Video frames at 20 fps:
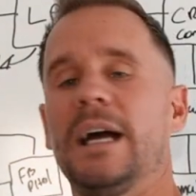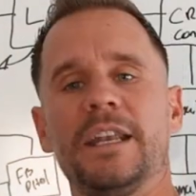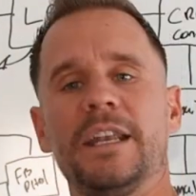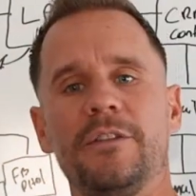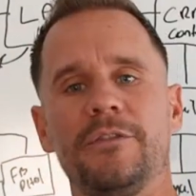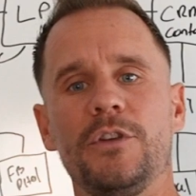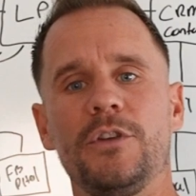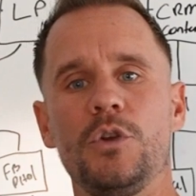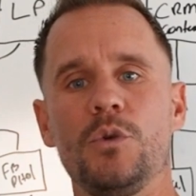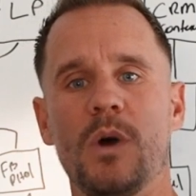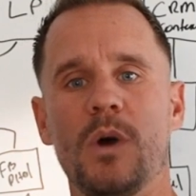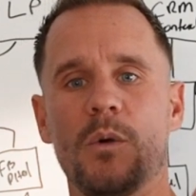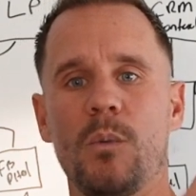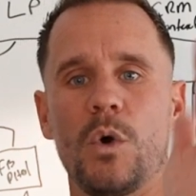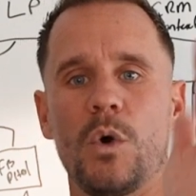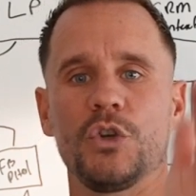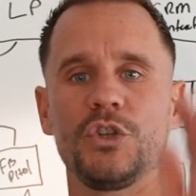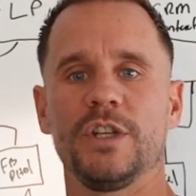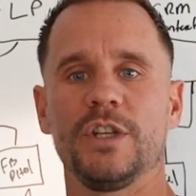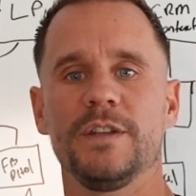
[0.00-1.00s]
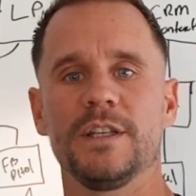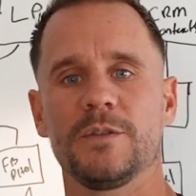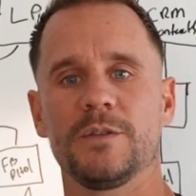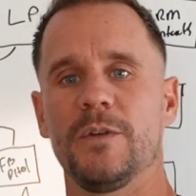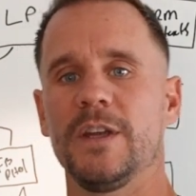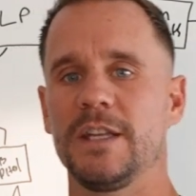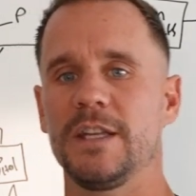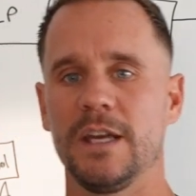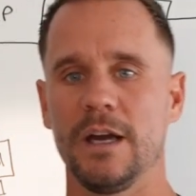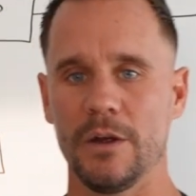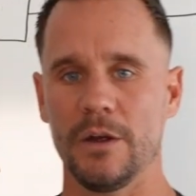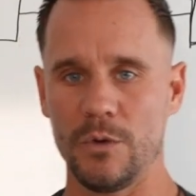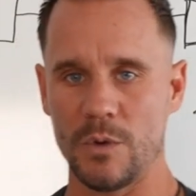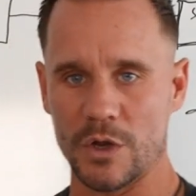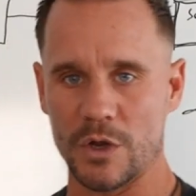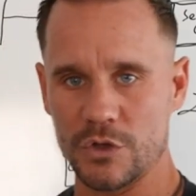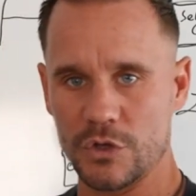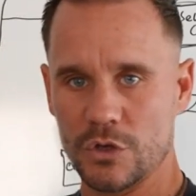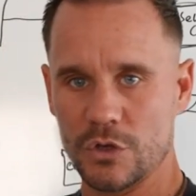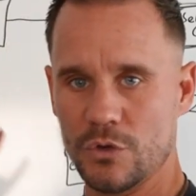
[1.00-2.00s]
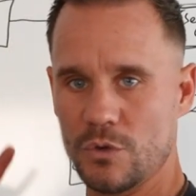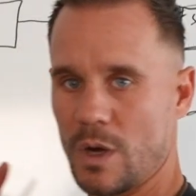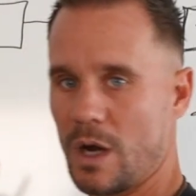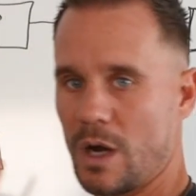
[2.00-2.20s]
And if you are watching this video, you